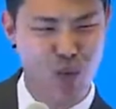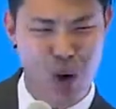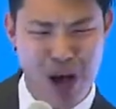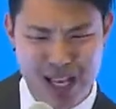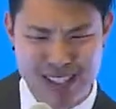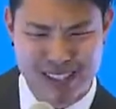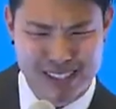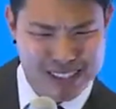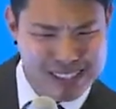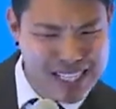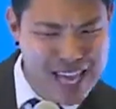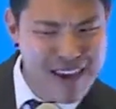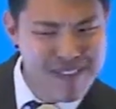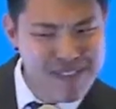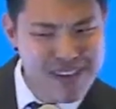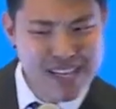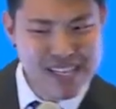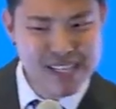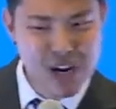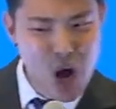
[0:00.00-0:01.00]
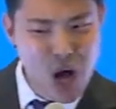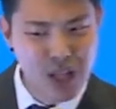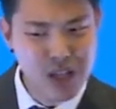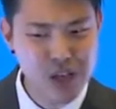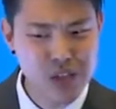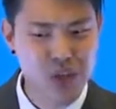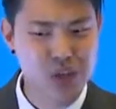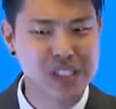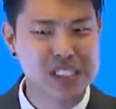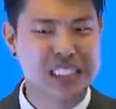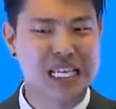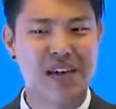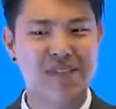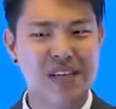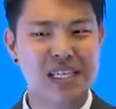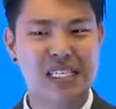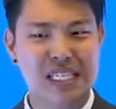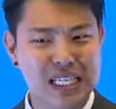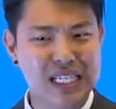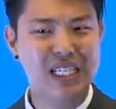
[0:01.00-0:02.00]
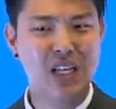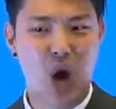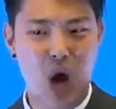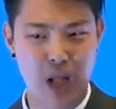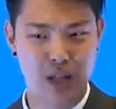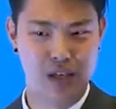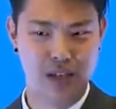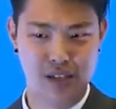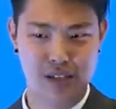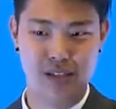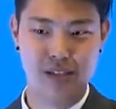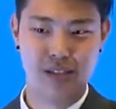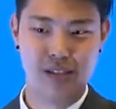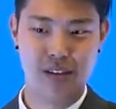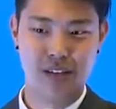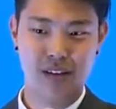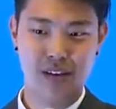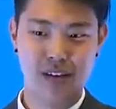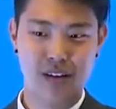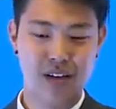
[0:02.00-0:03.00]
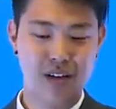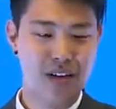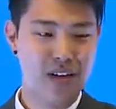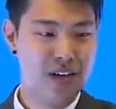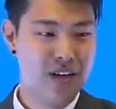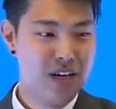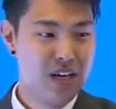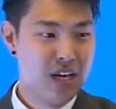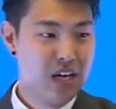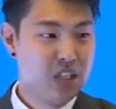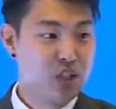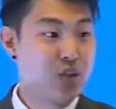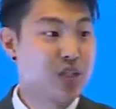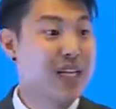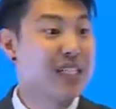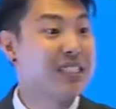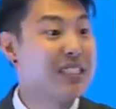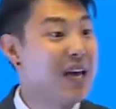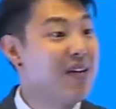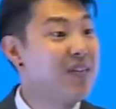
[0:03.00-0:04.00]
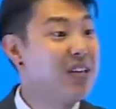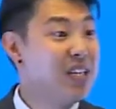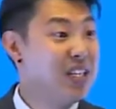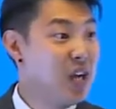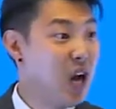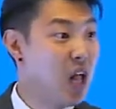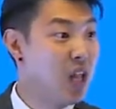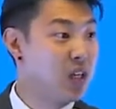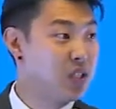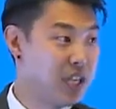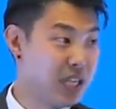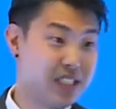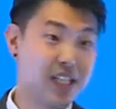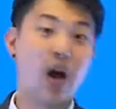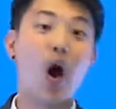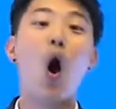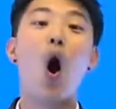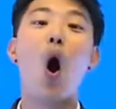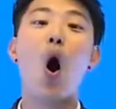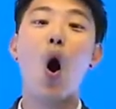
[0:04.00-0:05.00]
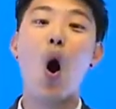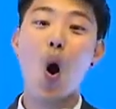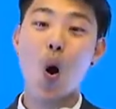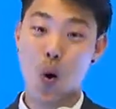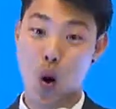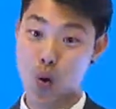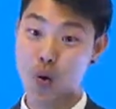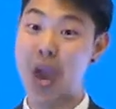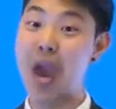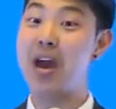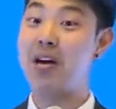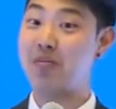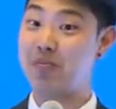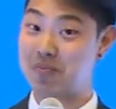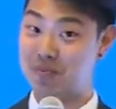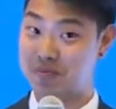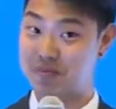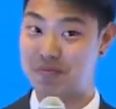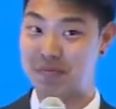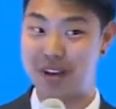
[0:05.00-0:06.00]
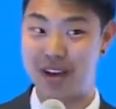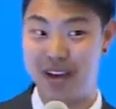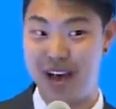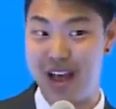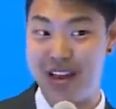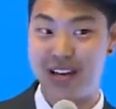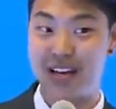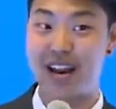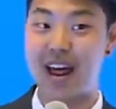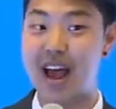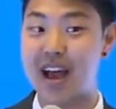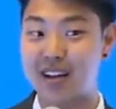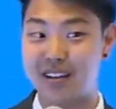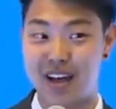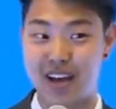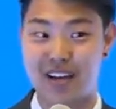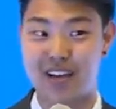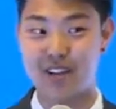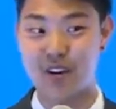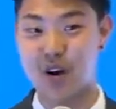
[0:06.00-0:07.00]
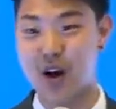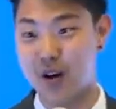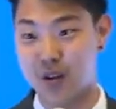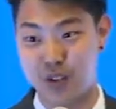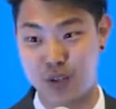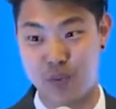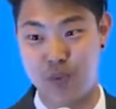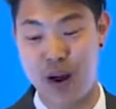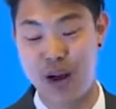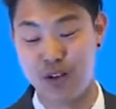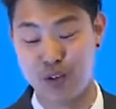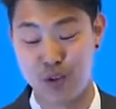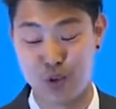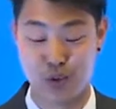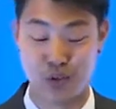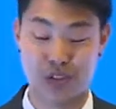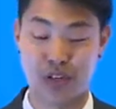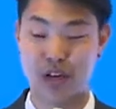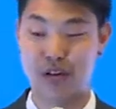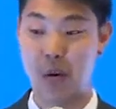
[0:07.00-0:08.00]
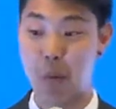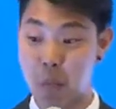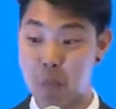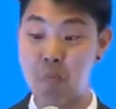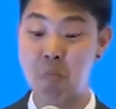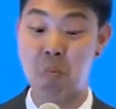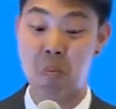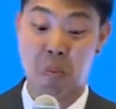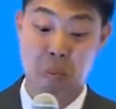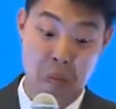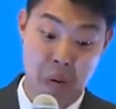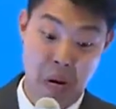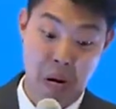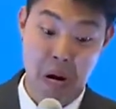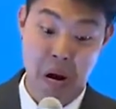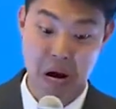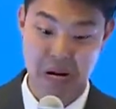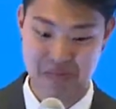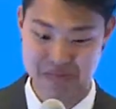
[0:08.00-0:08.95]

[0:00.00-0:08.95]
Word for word: what? $7 or $70? She was like, $70. I said, oh, okay. I, I, didn't act like, you know, I was surprised. I was just like, hmm, all right,